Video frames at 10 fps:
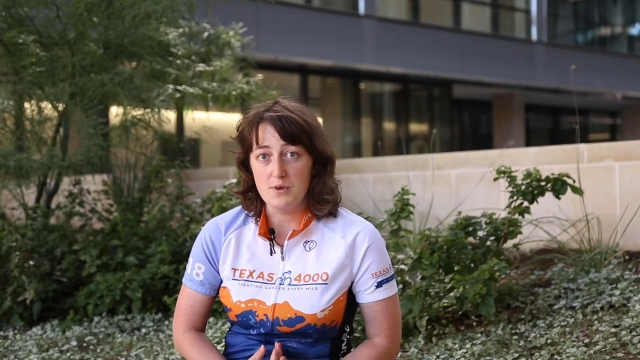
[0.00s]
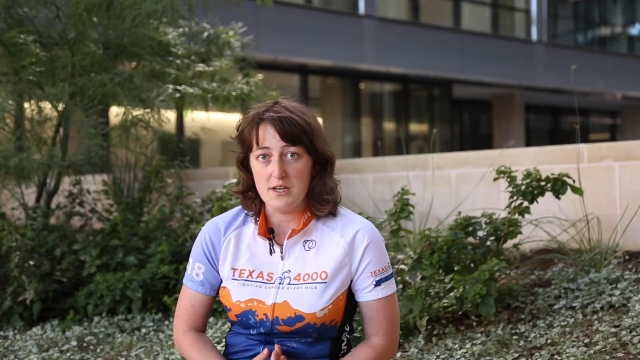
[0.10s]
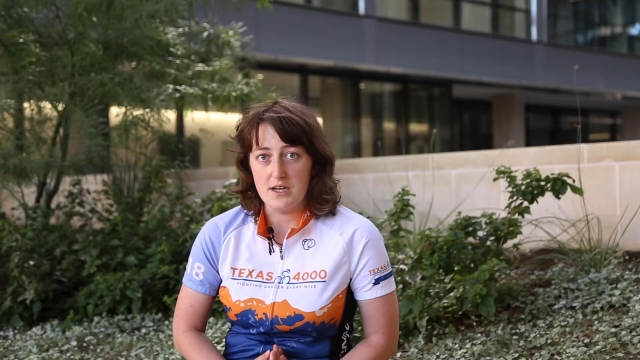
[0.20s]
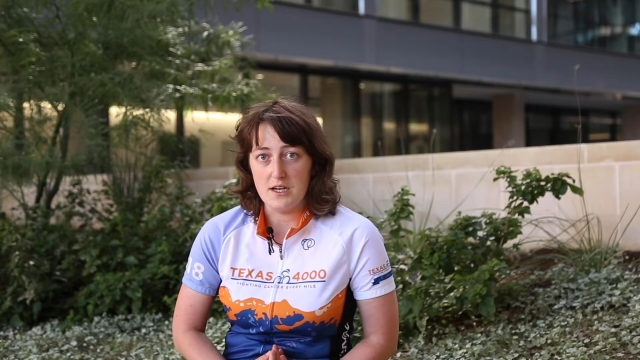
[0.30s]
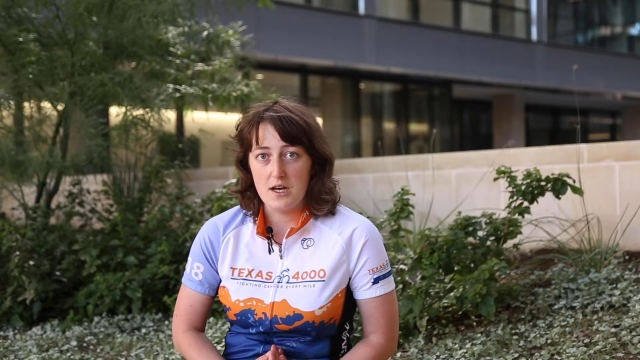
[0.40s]

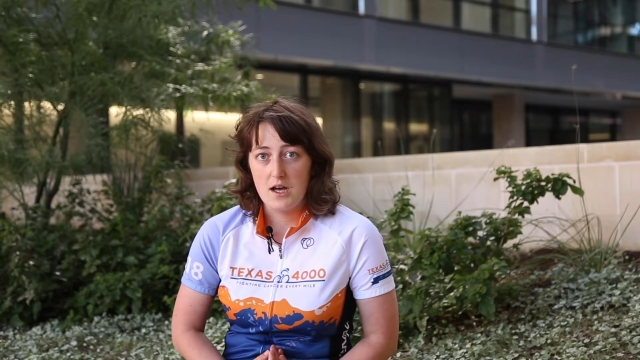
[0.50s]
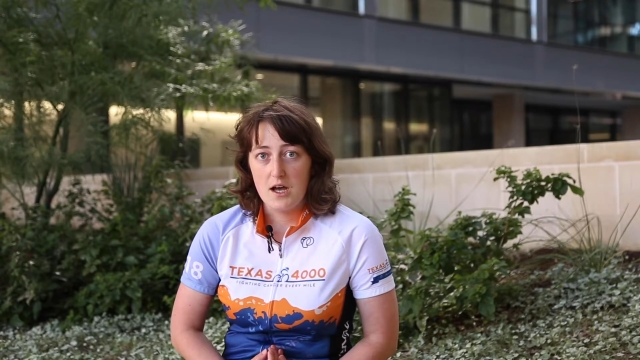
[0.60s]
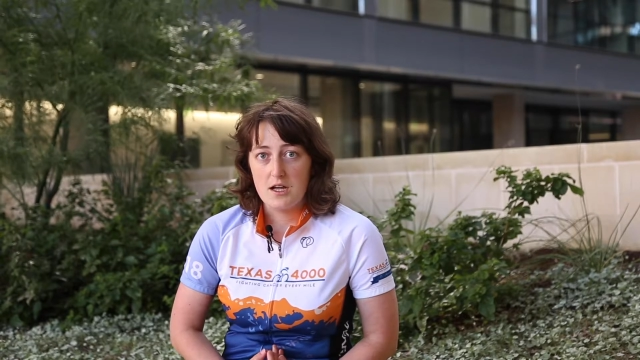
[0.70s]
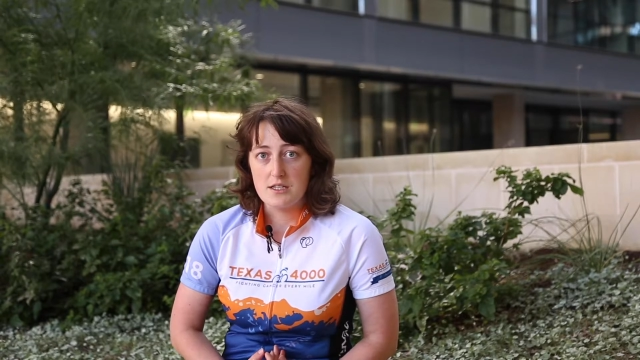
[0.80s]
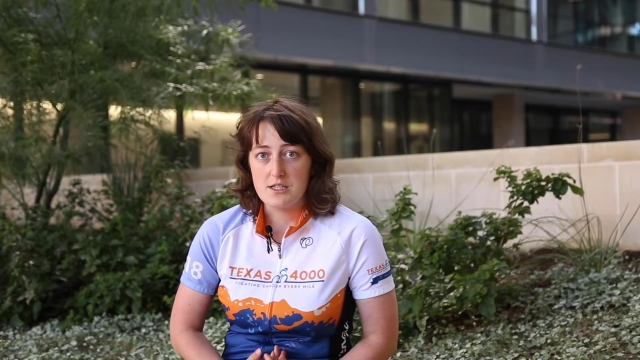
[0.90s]
me
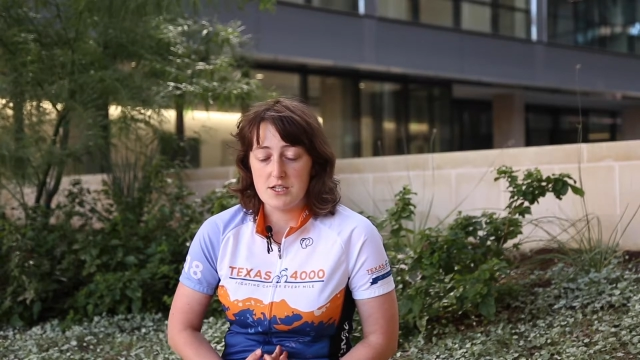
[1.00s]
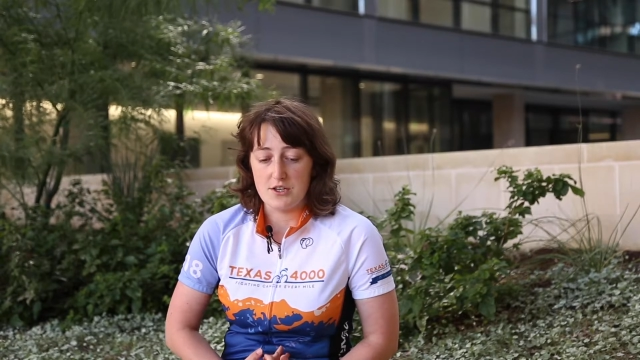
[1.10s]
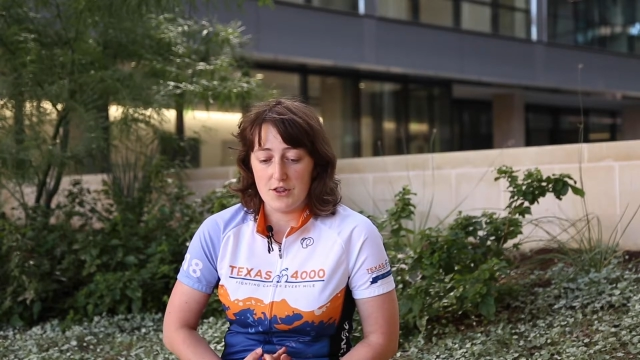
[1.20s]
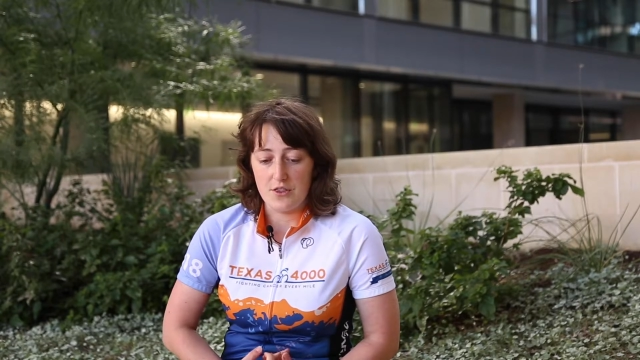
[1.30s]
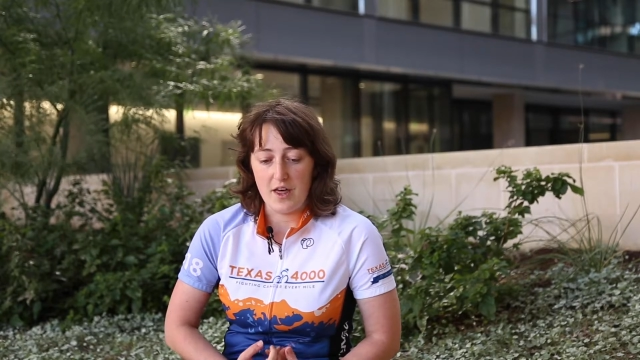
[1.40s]

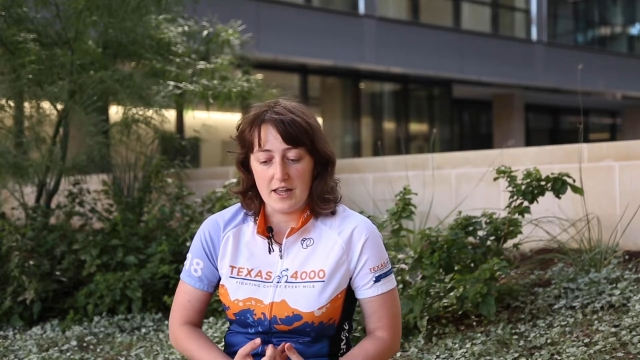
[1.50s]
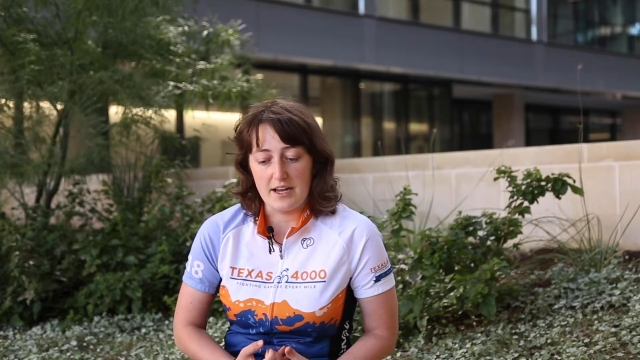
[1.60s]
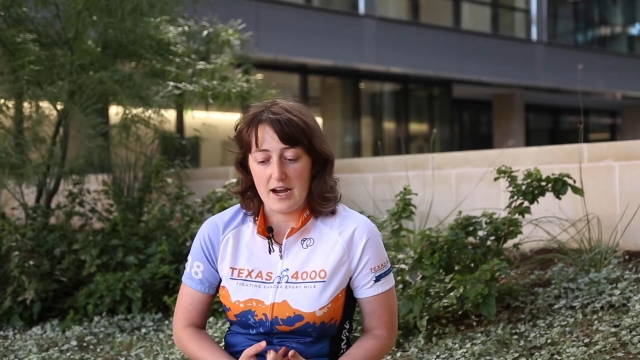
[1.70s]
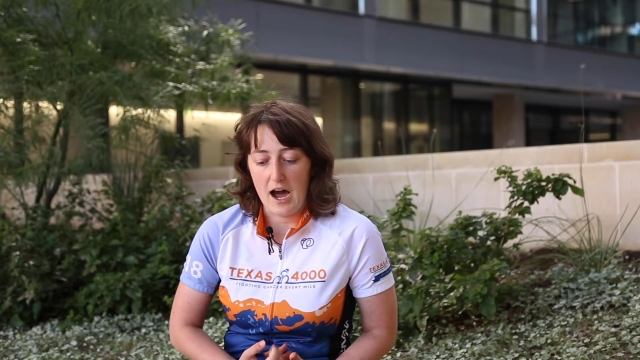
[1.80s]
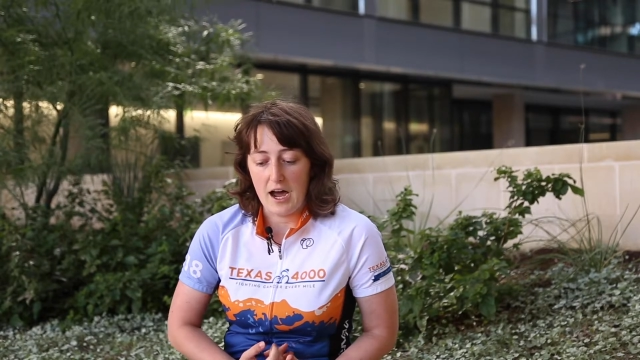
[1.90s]
to
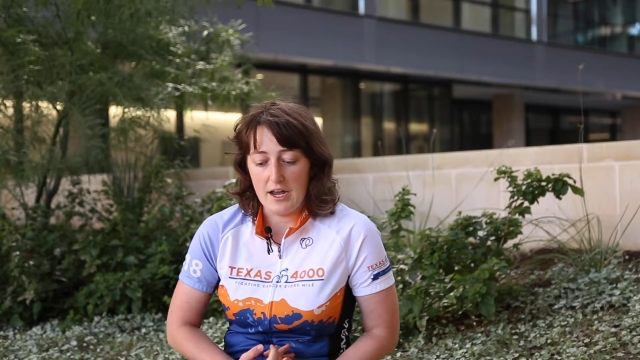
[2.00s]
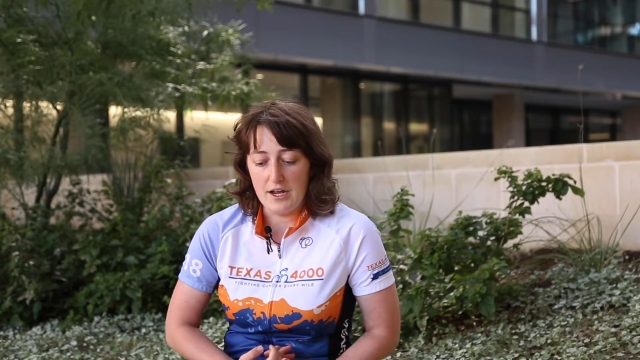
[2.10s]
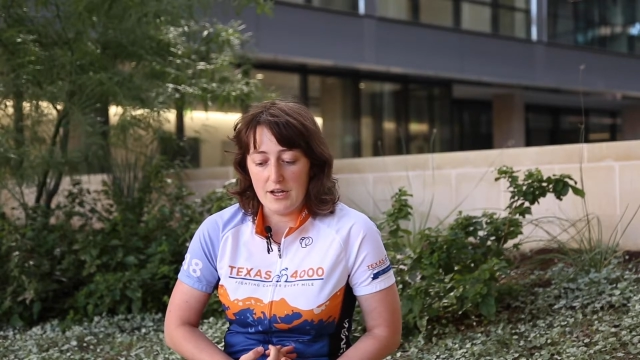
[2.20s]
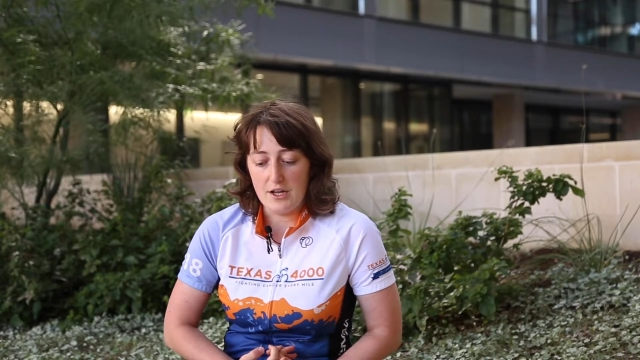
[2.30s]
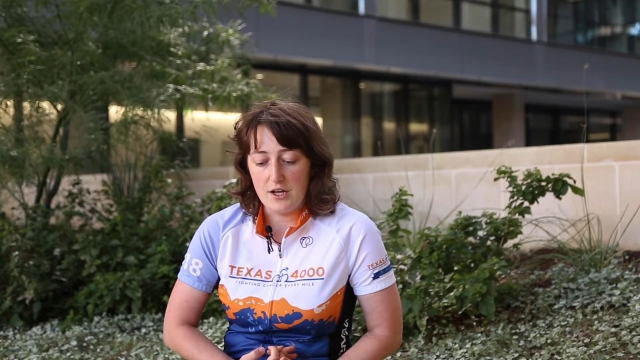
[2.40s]
that like
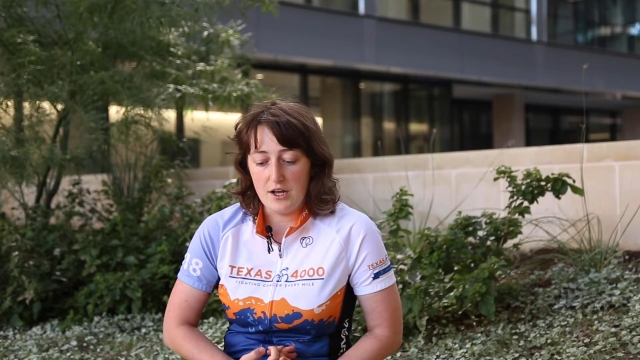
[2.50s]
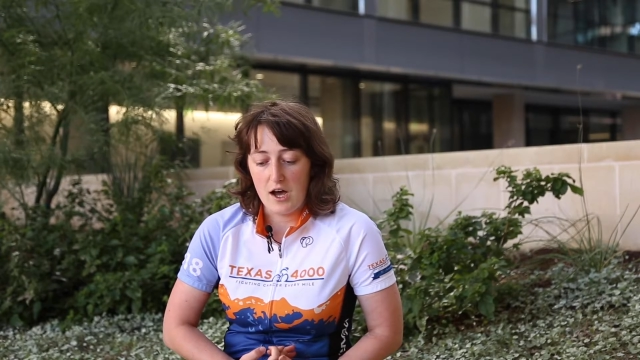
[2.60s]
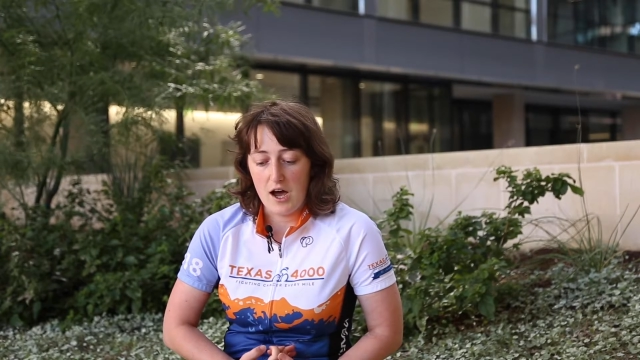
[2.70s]
I